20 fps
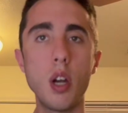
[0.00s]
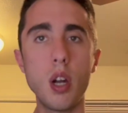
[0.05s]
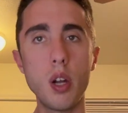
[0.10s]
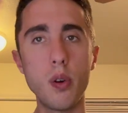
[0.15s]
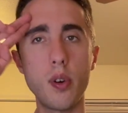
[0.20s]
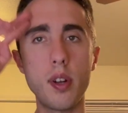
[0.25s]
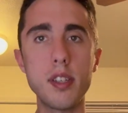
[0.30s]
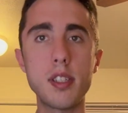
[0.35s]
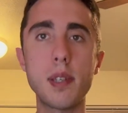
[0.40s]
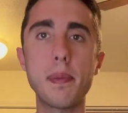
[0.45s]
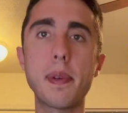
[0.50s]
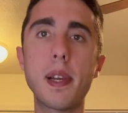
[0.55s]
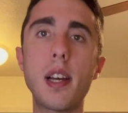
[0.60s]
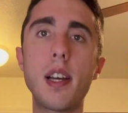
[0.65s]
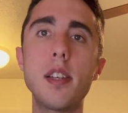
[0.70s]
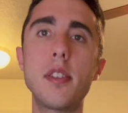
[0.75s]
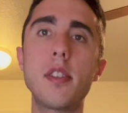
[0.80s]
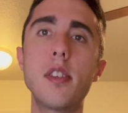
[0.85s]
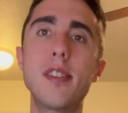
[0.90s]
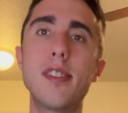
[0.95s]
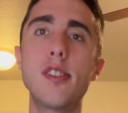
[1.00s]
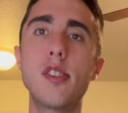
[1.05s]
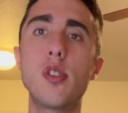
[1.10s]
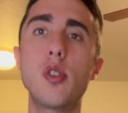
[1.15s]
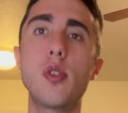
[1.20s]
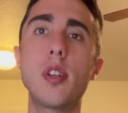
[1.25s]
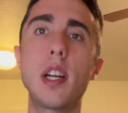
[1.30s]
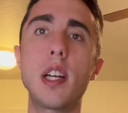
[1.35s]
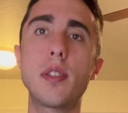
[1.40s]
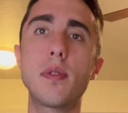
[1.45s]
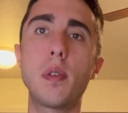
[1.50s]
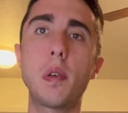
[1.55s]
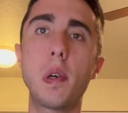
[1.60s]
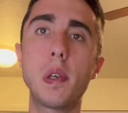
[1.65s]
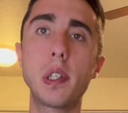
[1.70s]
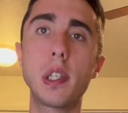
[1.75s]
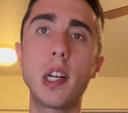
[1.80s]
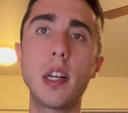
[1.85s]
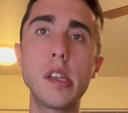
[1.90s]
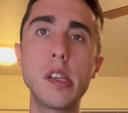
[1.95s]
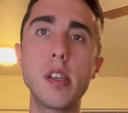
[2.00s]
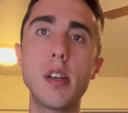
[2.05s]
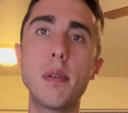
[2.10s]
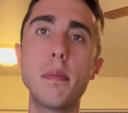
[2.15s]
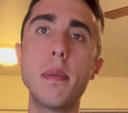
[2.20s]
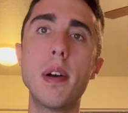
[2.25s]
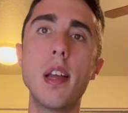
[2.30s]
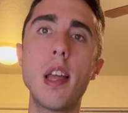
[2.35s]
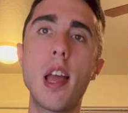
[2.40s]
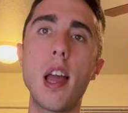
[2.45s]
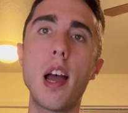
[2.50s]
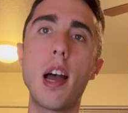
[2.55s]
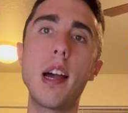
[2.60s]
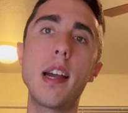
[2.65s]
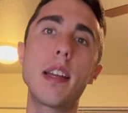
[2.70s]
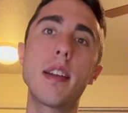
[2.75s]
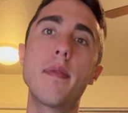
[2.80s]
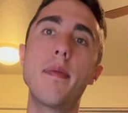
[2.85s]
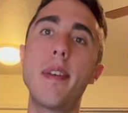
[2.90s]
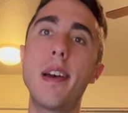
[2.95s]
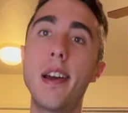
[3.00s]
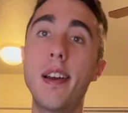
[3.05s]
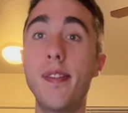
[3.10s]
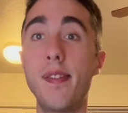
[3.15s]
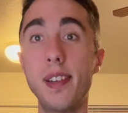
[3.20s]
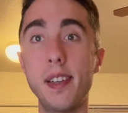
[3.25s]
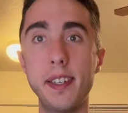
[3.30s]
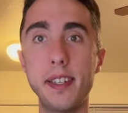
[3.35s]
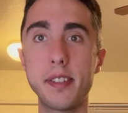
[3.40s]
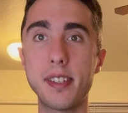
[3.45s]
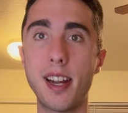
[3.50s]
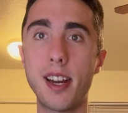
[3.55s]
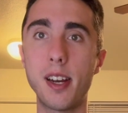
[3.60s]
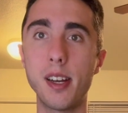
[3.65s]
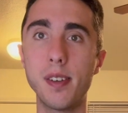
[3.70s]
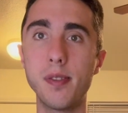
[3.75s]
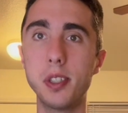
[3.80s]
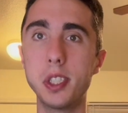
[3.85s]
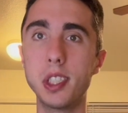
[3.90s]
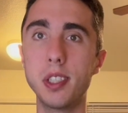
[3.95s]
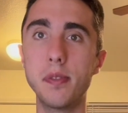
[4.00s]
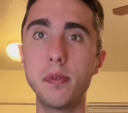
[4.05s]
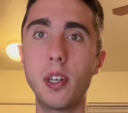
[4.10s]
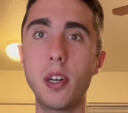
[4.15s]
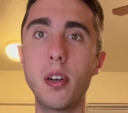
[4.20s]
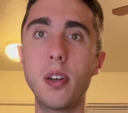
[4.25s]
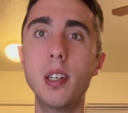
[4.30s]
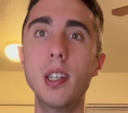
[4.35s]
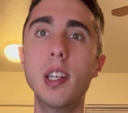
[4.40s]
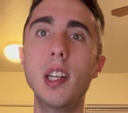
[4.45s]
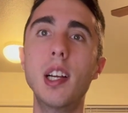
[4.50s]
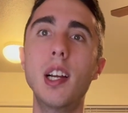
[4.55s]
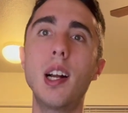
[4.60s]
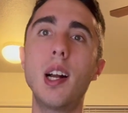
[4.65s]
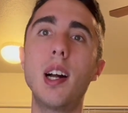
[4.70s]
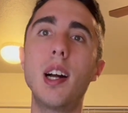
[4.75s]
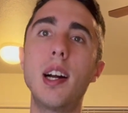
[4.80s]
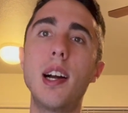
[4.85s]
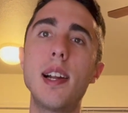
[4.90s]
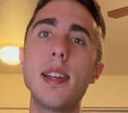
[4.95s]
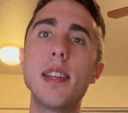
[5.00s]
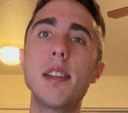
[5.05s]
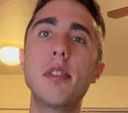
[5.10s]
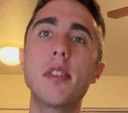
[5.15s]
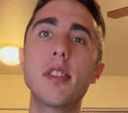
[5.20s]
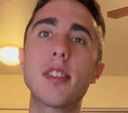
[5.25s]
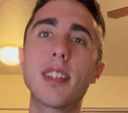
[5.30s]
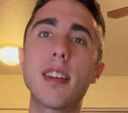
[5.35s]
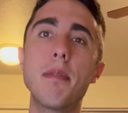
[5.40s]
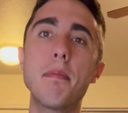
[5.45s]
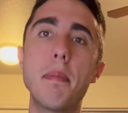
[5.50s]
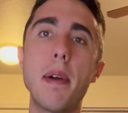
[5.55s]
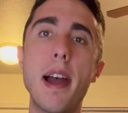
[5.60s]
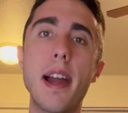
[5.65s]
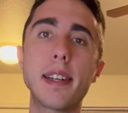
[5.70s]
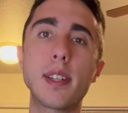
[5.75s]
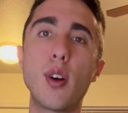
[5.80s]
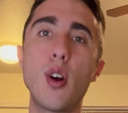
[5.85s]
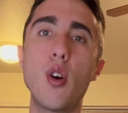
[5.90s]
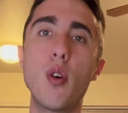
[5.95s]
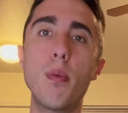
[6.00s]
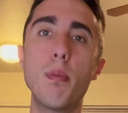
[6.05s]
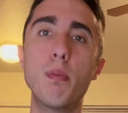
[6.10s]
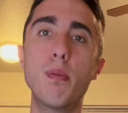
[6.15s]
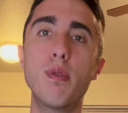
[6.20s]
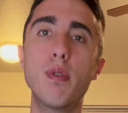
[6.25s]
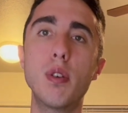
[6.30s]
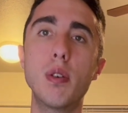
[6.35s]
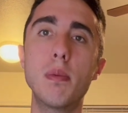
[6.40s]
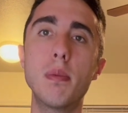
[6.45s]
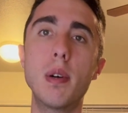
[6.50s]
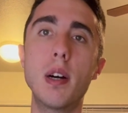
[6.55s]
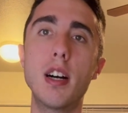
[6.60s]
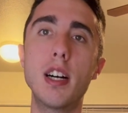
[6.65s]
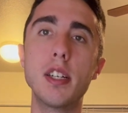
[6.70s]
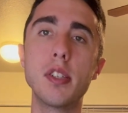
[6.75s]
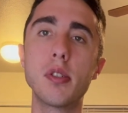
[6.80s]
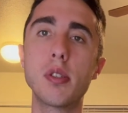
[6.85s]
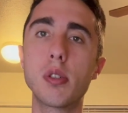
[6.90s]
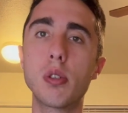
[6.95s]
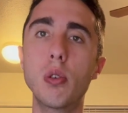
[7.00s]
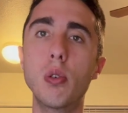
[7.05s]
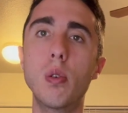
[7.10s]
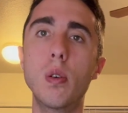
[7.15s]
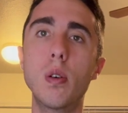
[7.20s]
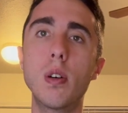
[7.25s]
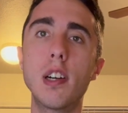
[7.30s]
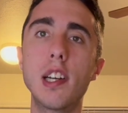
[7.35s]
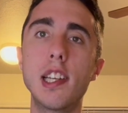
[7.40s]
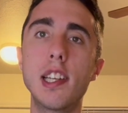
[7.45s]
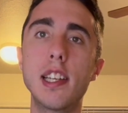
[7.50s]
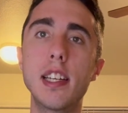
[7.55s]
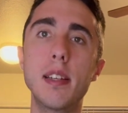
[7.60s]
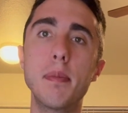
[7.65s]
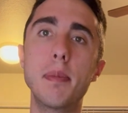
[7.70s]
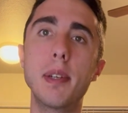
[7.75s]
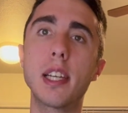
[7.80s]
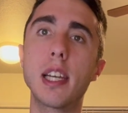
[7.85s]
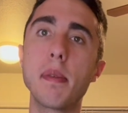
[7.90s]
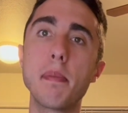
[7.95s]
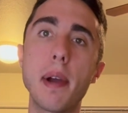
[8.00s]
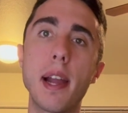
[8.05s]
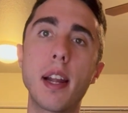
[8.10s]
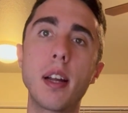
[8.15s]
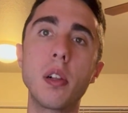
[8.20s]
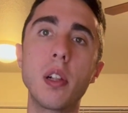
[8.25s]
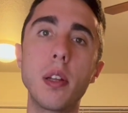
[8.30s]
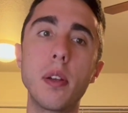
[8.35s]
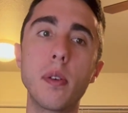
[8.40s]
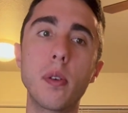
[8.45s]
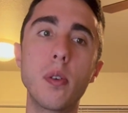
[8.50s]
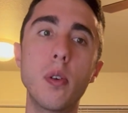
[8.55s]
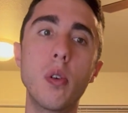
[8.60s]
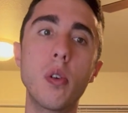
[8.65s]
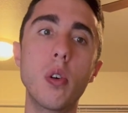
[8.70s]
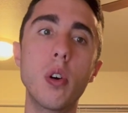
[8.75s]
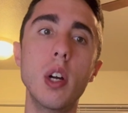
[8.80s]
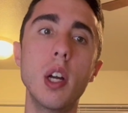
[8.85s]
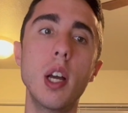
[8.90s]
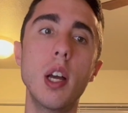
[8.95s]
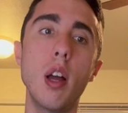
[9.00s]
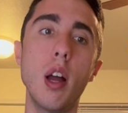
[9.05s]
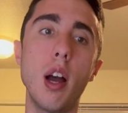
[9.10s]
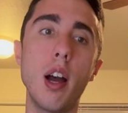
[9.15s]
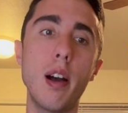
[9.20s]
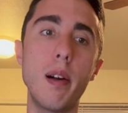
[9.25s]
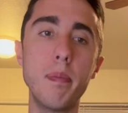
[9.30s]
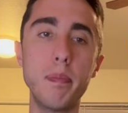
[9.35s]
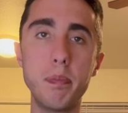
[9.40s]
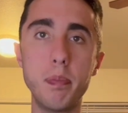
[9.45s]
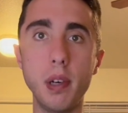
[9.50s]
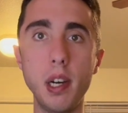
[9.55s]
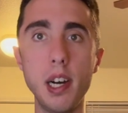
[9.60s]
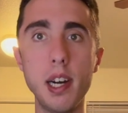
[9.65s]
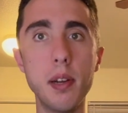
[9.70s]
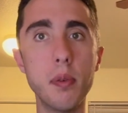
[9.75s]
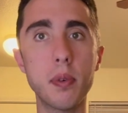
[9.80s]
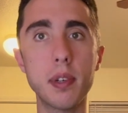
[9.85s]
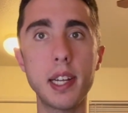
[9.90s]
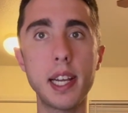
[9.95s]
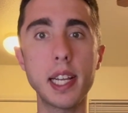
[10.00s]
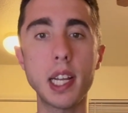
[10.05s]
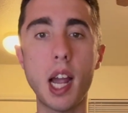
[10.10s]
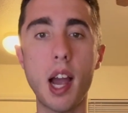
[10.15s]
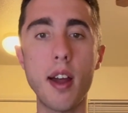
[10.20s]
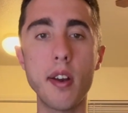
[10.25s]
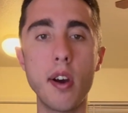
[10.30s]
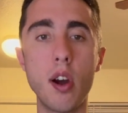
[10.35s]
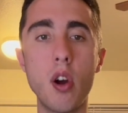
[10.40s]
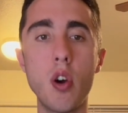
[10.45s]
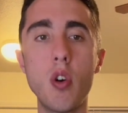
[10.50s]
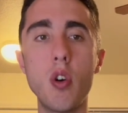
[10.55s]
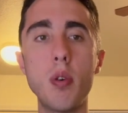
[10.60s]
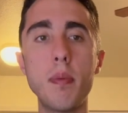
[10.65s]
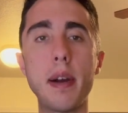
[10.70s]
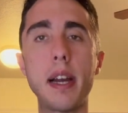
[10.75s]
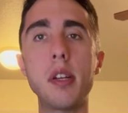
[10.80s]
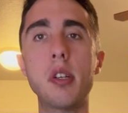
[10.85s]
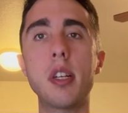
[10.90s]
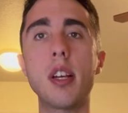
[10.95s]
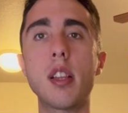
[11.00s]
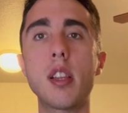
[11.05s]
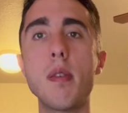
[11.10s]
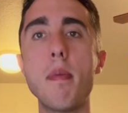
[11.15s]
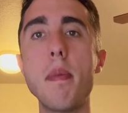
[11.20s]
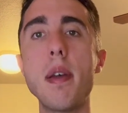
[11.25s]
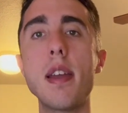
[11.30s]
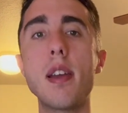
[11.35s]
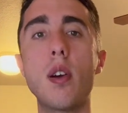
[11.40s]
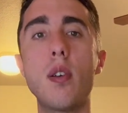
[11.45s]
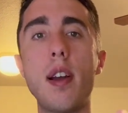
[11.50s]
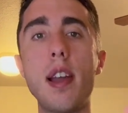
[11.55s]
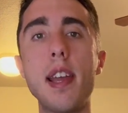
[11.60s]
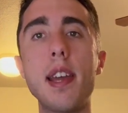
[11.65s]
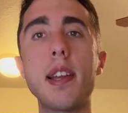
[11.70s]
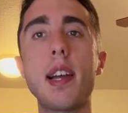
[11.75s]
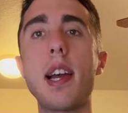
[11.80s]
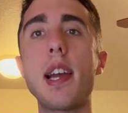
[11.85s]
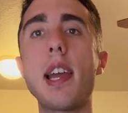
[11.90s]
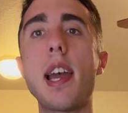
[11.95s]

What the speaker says: What is up, guys? This is the Transfer Gundam. I am very tired, first of all. I did just get back home from school and being in my clinical. But when I got home, I checked the mail and I